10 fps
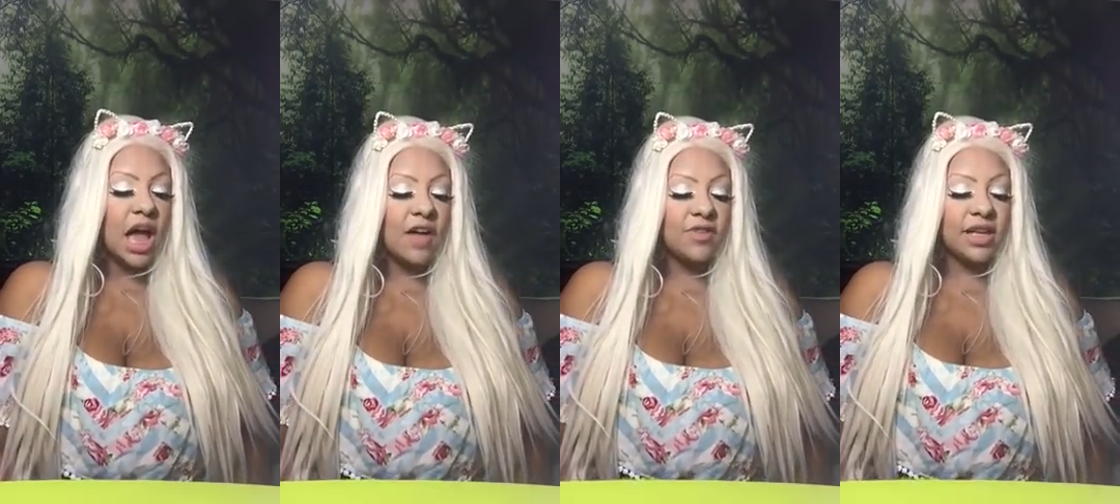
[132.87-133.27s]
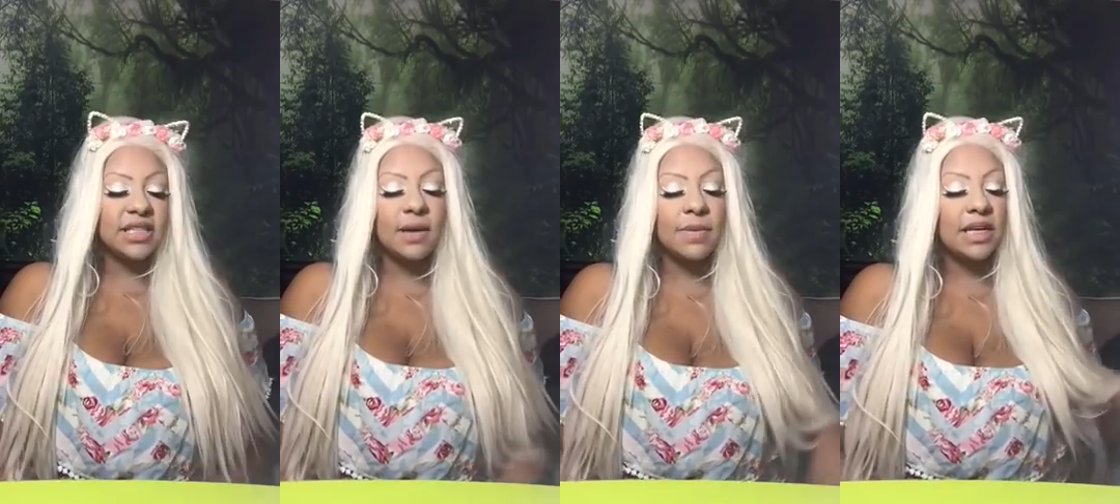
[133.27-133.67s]
I feel
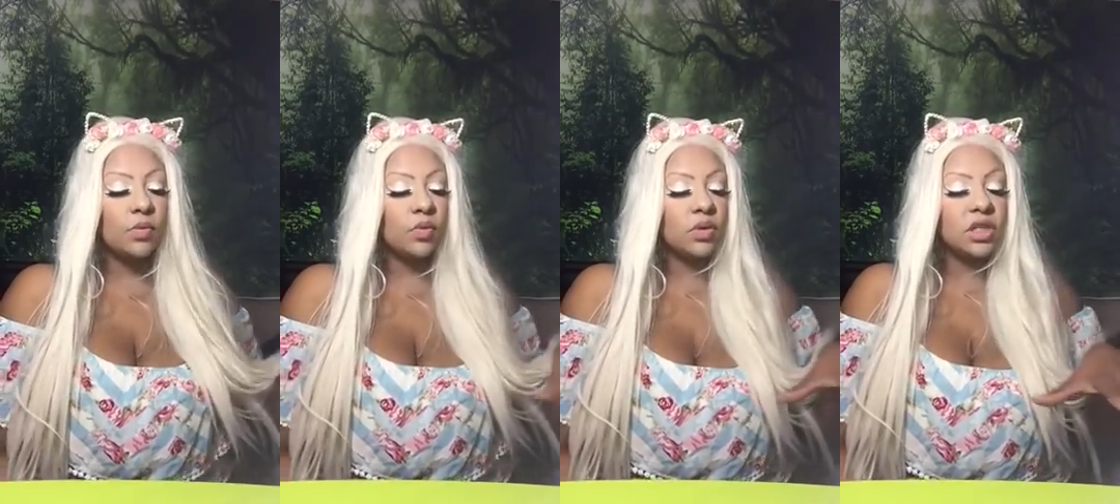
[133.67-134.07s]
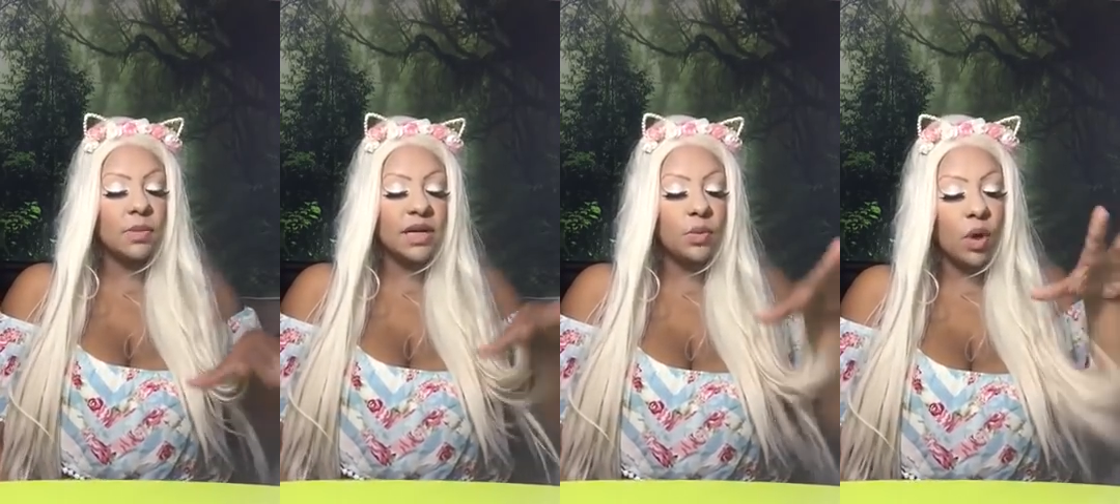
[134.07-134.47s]
like somebody
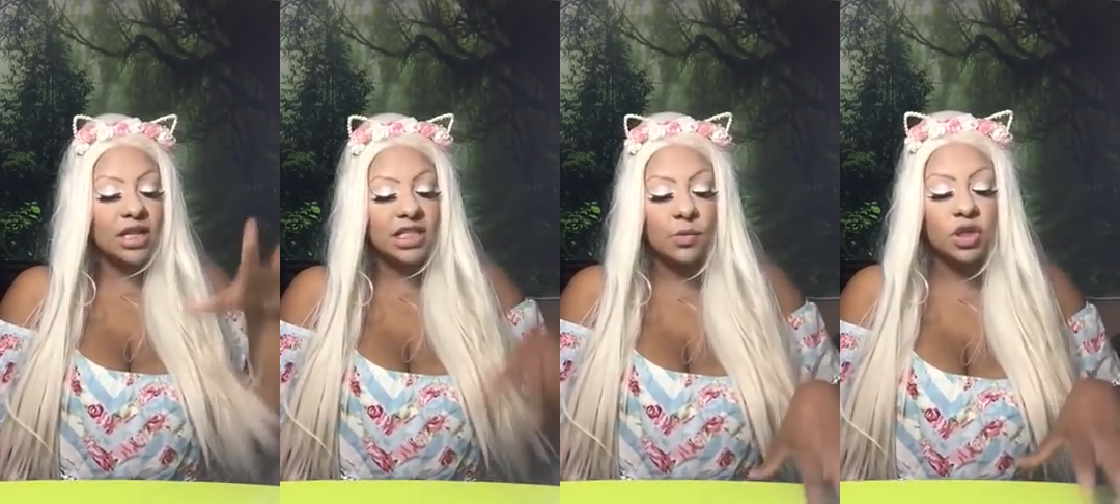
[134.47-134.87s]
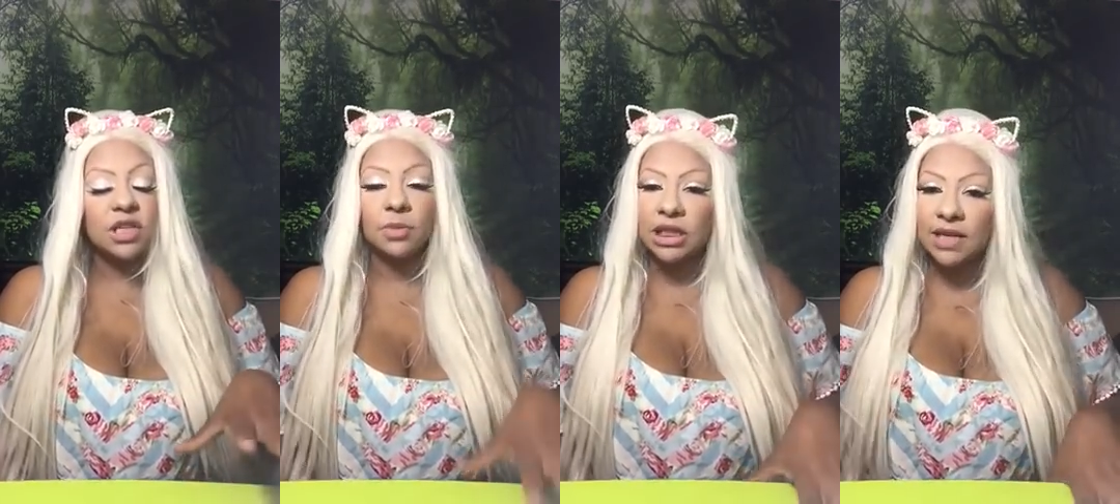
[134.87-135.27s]
somebody wants someone
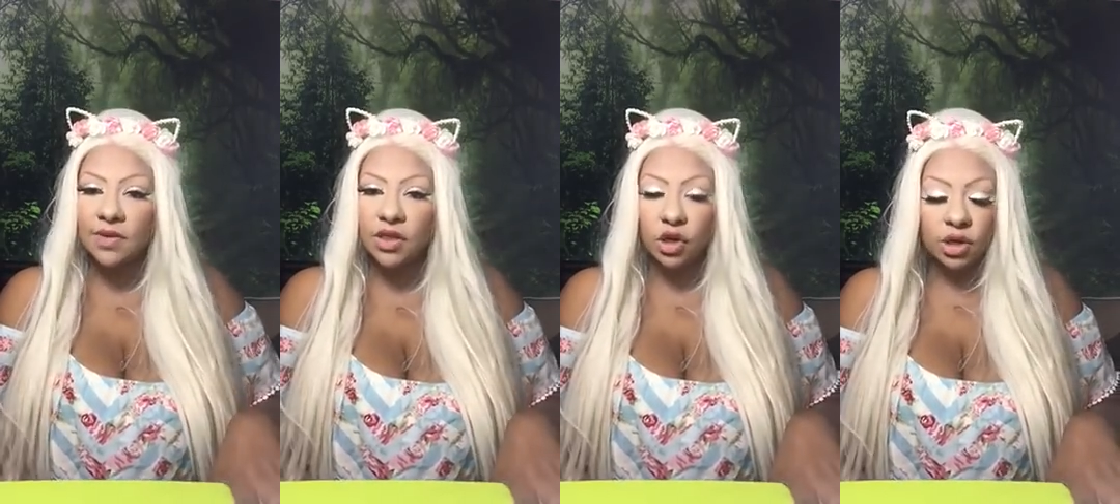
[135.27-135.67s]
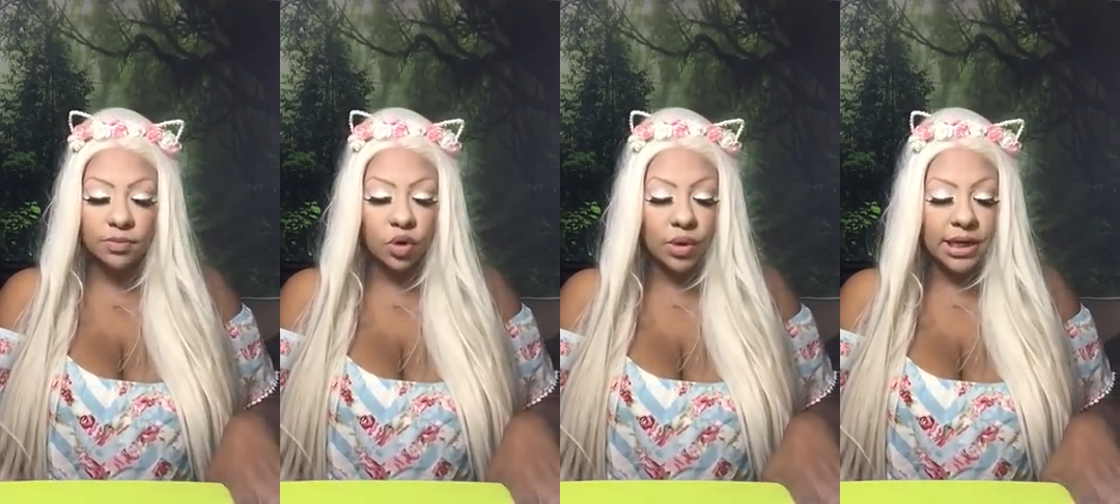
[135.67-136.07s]
to believe that they're
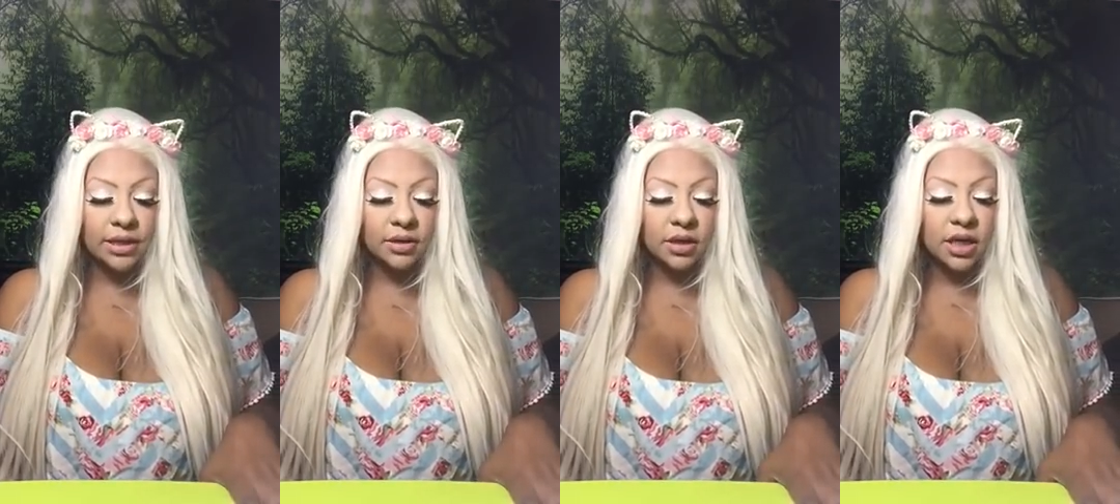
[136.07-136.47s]
employed.